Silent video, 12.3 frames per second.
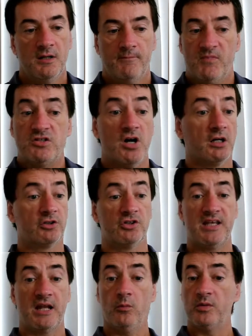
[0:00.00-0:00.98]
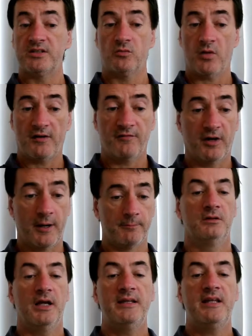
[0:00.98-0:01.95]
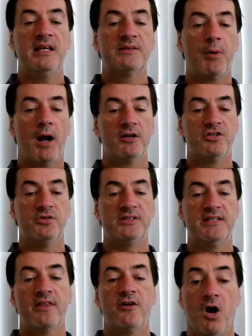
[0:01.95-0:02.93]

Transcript: the doctor said it wasn't right for him. In the days prior to his death,